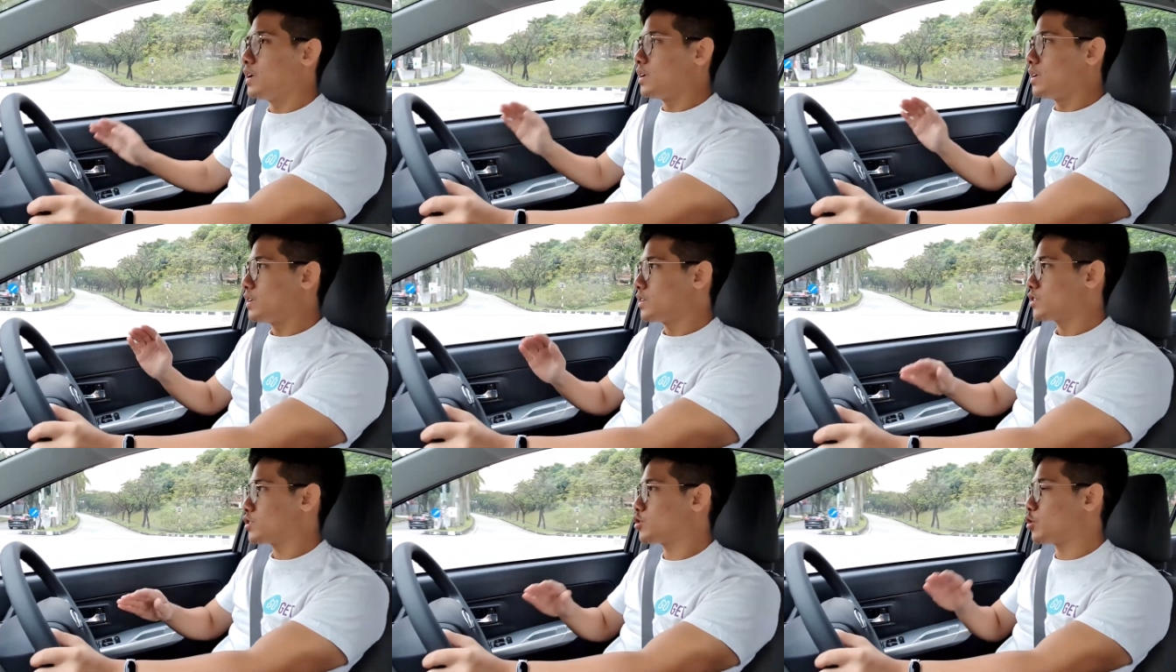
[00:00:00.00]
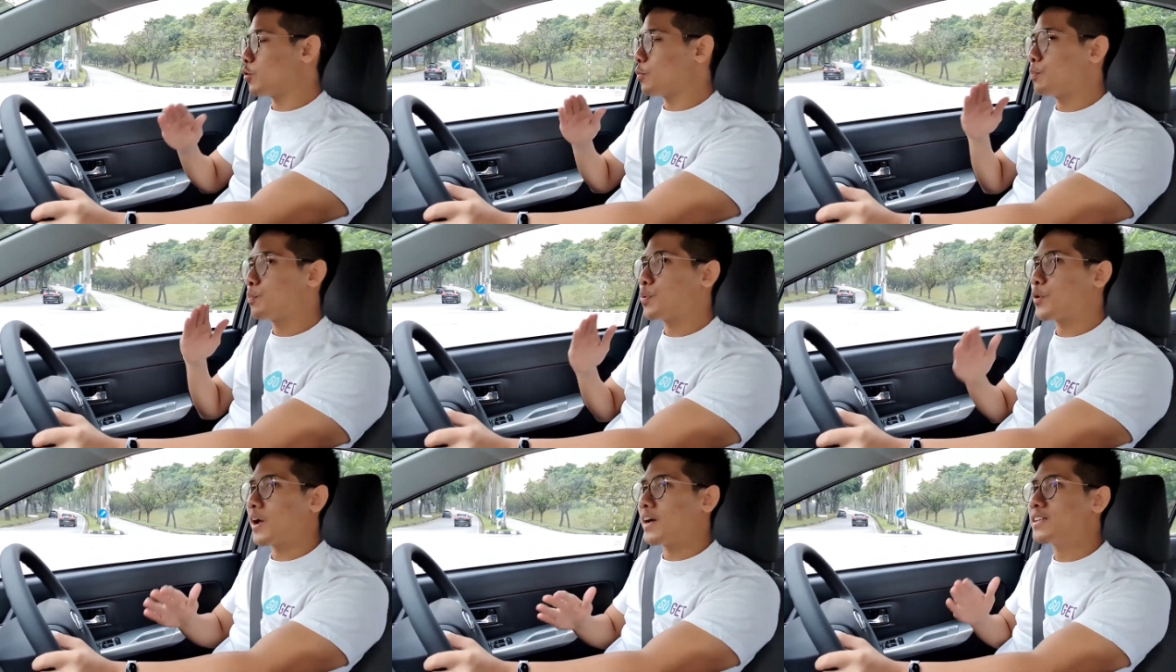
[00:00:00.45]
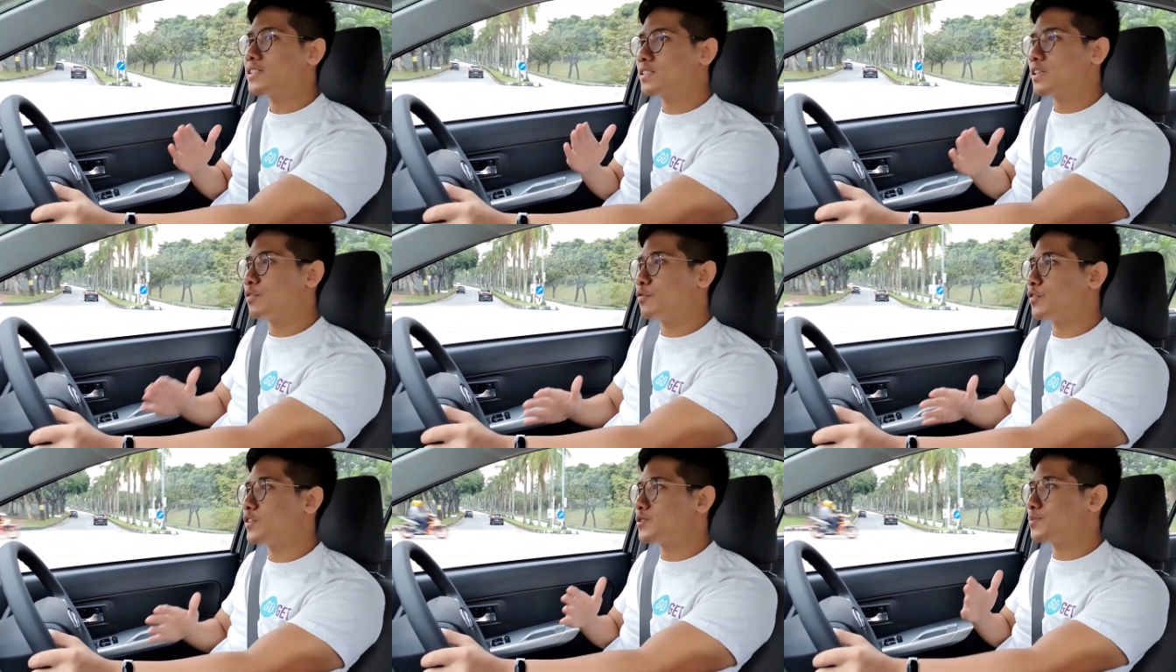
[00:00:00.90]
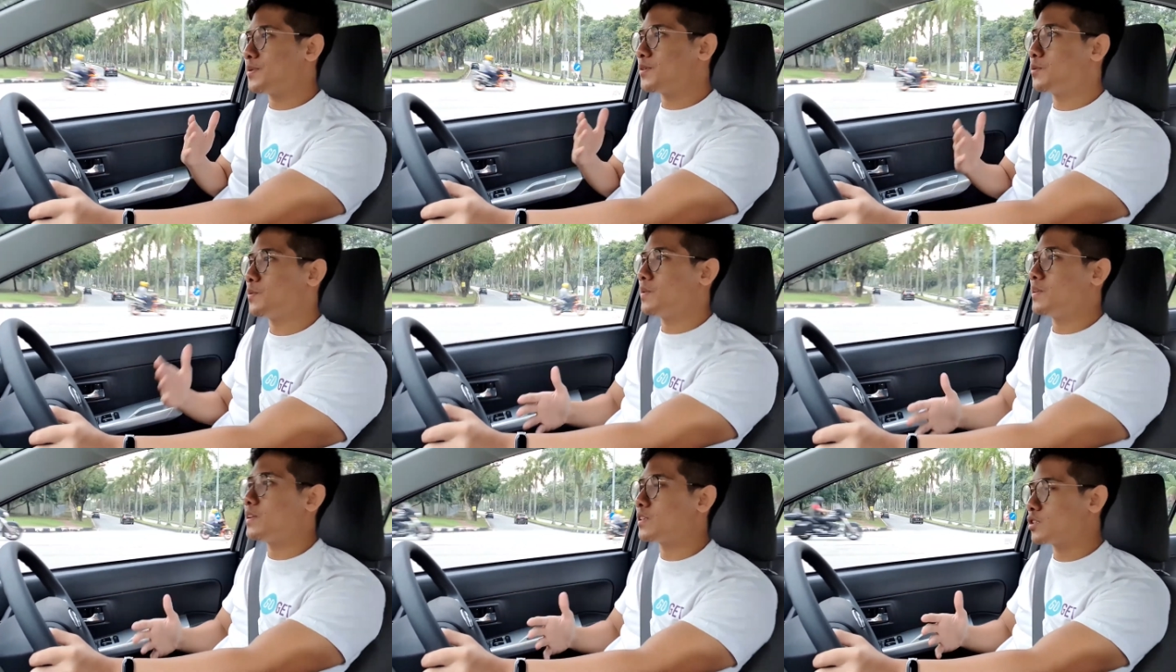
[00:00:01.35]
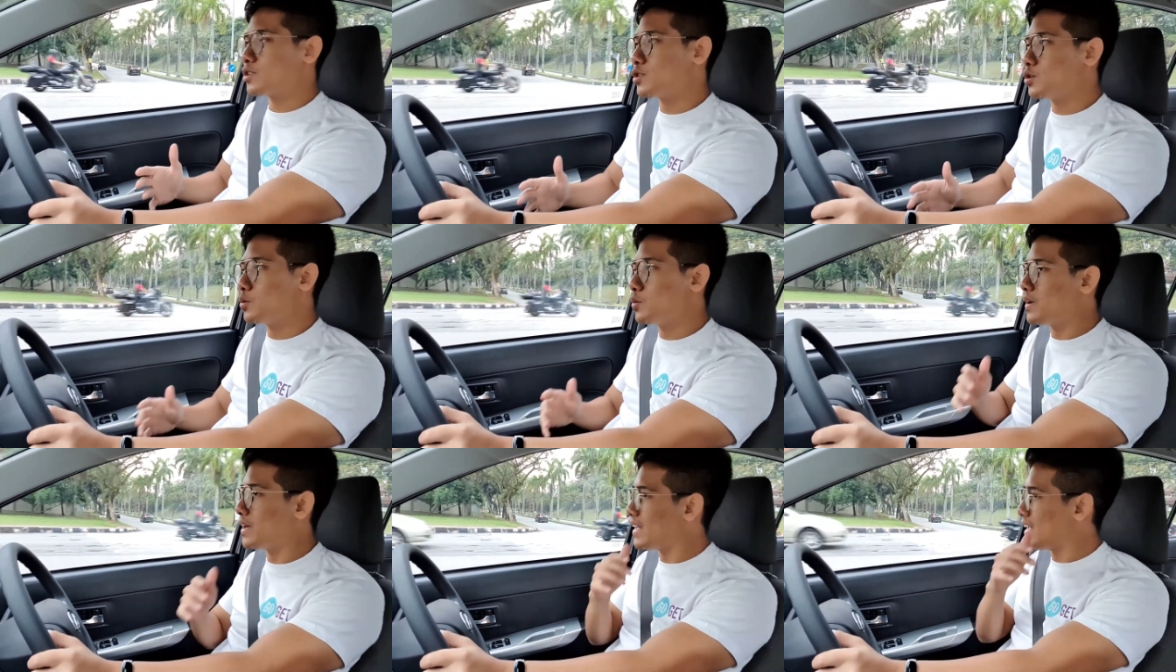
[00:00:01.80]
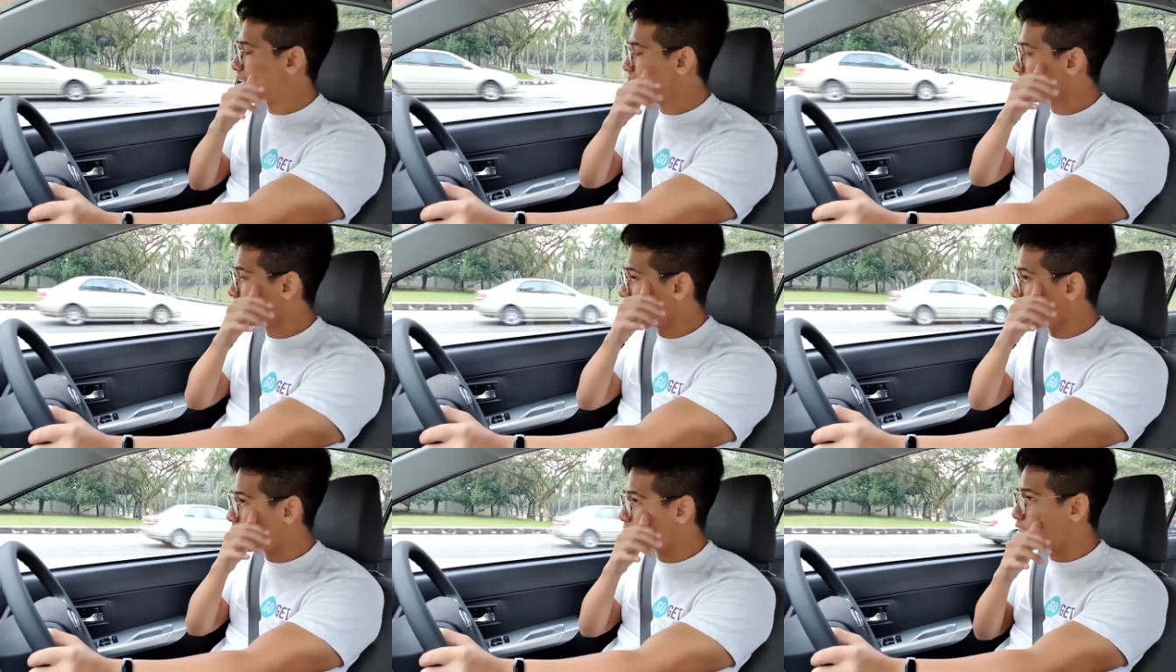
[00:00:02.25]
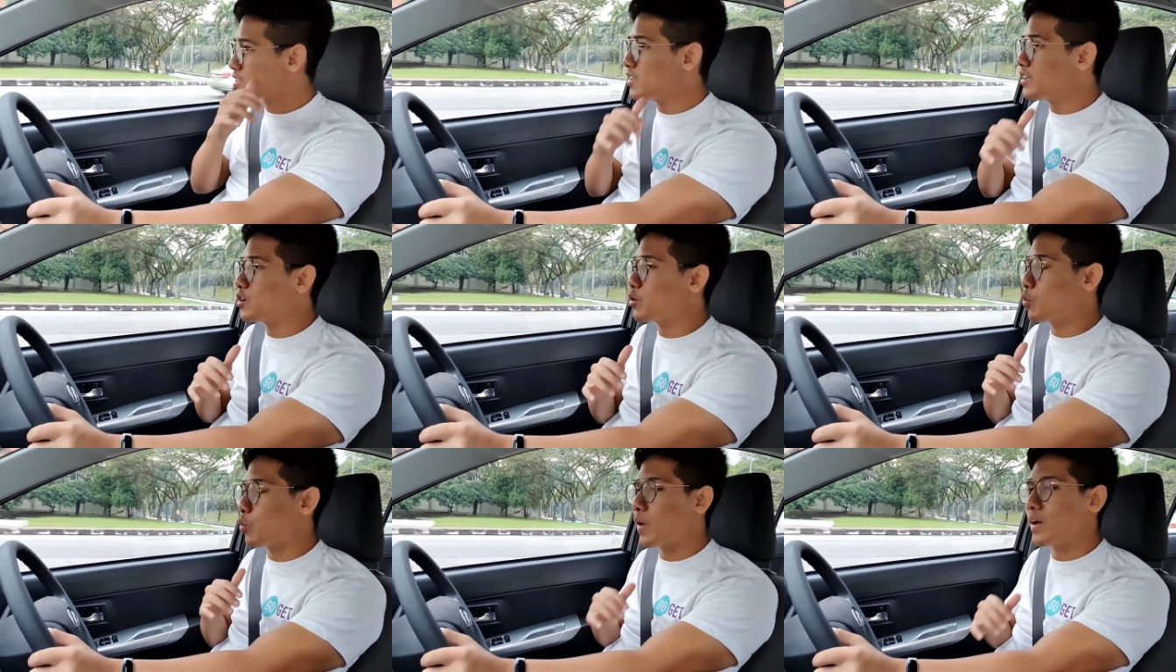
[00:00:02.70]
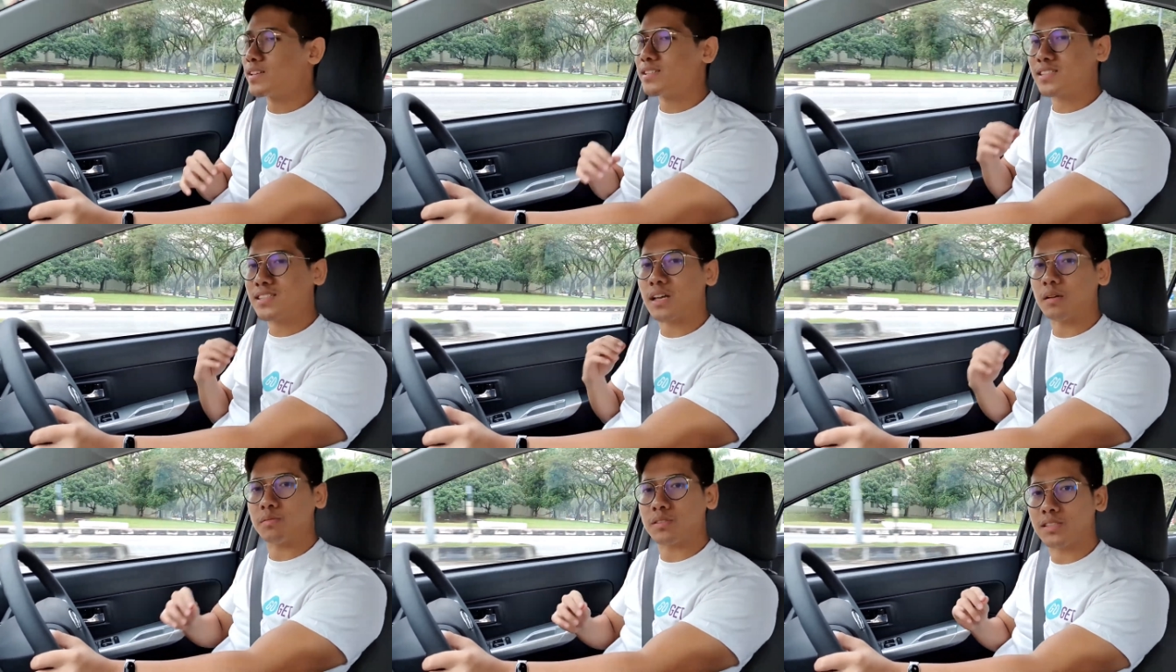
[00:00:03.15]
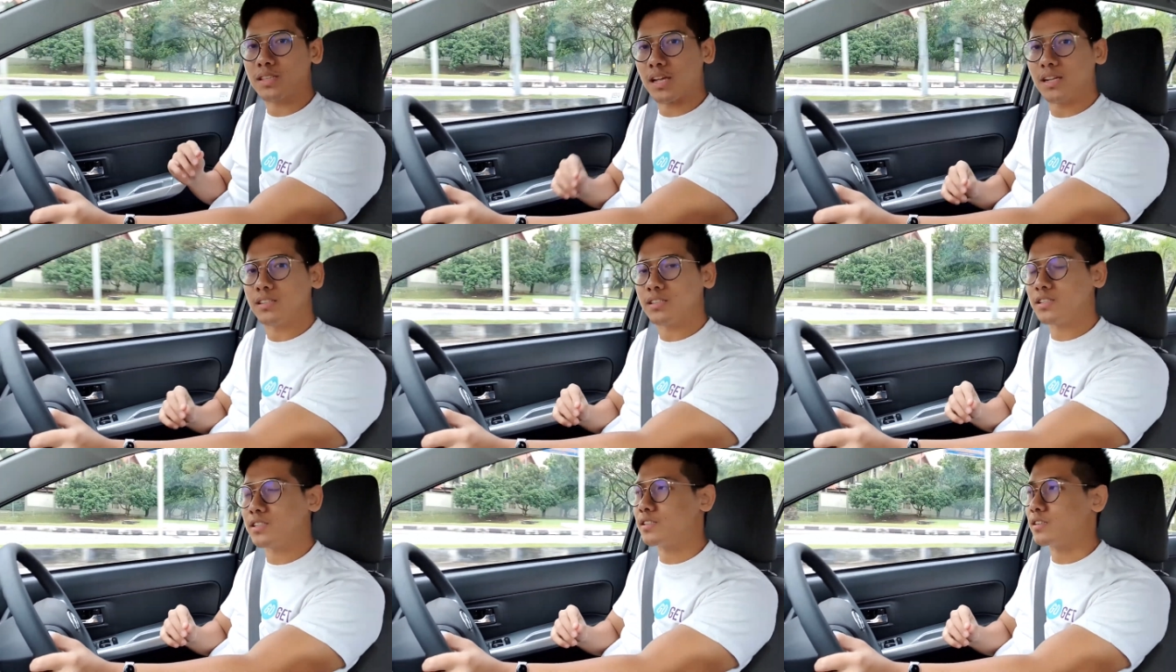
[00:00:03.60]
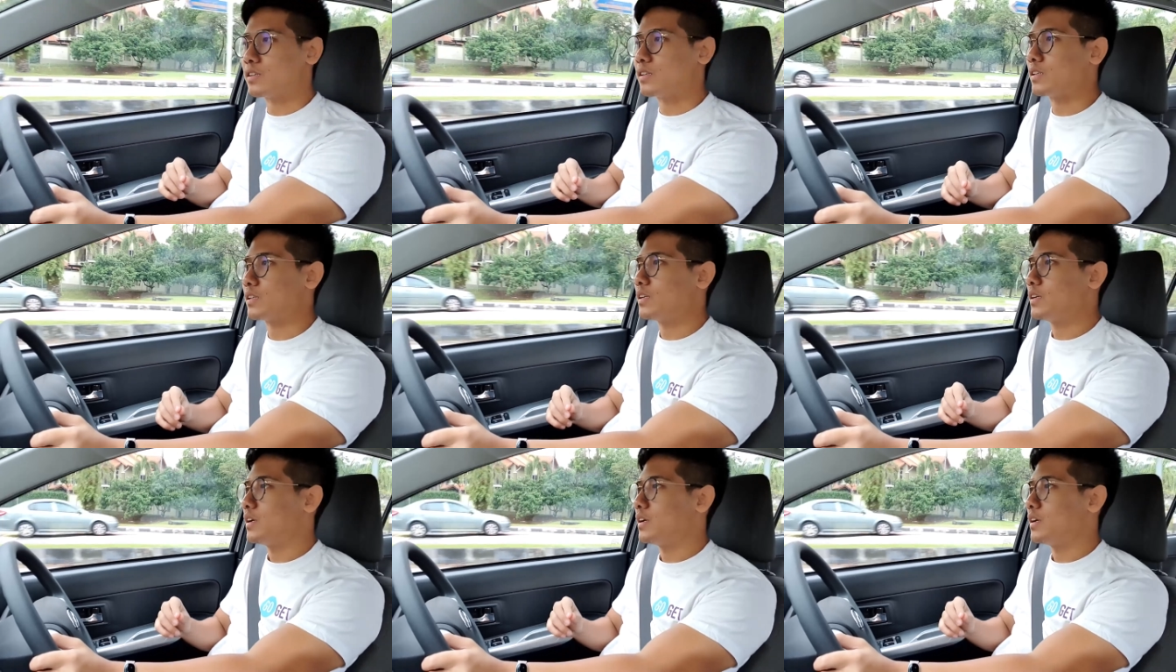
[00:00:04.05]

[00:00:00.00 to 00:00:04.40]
So price difference between the two is actually quite substantial.